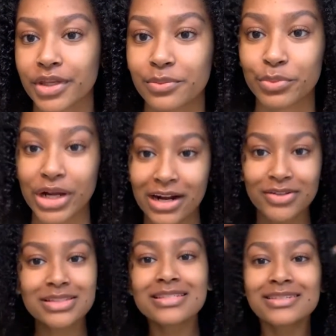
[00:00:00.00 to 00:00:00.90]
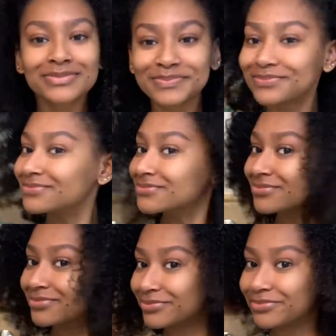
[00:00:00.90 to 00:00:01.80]
braid outs.
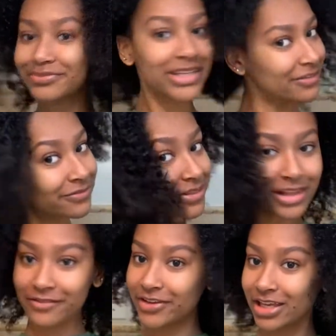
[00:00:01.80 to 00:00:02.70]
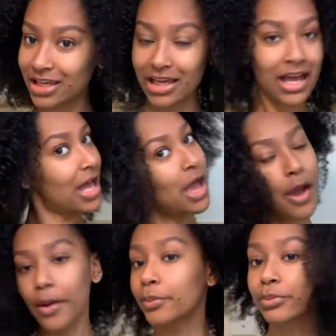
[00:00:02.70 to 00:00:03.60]
Big fluffy
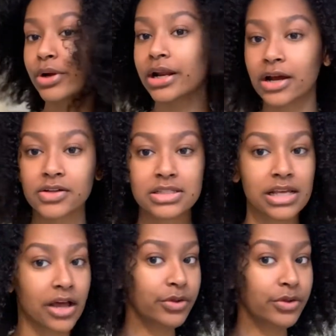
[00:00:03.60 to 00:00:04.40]
braid outs.